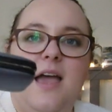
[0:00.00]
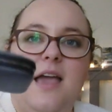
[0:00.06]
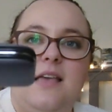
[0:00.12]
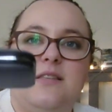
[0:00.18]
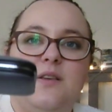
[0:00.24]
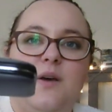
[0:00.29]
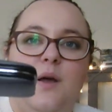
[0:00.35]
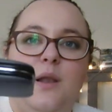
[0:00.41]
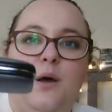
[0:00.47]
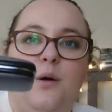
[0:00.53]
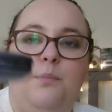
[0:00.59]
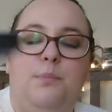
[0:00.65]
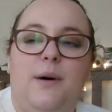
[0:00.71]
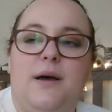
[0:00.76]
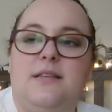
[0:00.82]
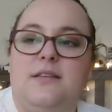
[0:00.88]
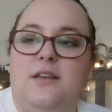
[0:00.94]
It's got a little
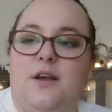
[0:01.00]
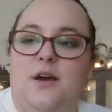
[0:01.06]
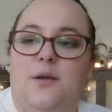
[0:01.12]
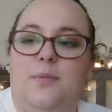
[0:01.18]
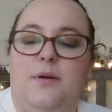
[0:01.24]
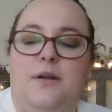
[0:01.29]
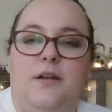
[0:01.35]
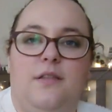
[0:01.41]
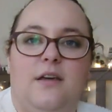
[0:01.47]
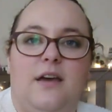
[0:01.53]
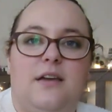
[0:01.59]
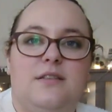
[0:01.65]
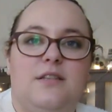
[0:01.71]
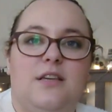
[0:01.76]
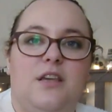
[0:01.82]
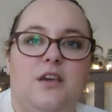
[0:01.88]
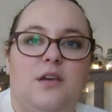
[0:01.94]
button opener there,
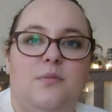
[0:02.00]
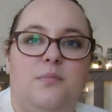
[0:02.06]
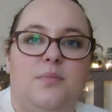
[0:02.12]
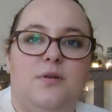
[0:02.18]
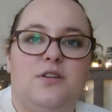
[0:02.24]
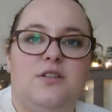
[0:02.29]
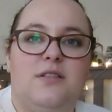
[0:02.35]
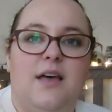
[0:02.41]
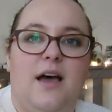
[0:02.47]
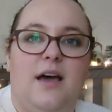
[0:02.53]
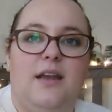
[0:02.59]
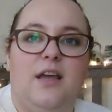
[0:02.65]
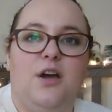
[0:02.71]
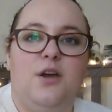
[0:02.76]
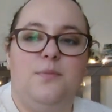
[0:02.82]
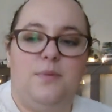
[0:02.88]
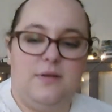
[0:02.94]
so you can push that and
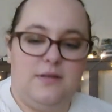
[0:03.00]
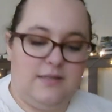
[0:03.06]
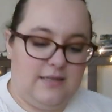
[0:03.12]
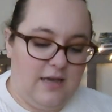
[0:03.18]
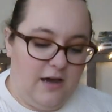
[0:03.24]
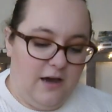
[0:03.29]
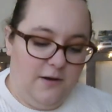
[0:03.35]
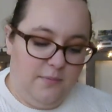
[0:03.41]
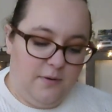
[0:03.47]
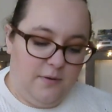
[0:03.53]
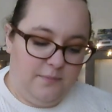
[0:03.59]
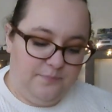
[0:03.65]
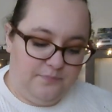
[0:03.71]
it opens it up.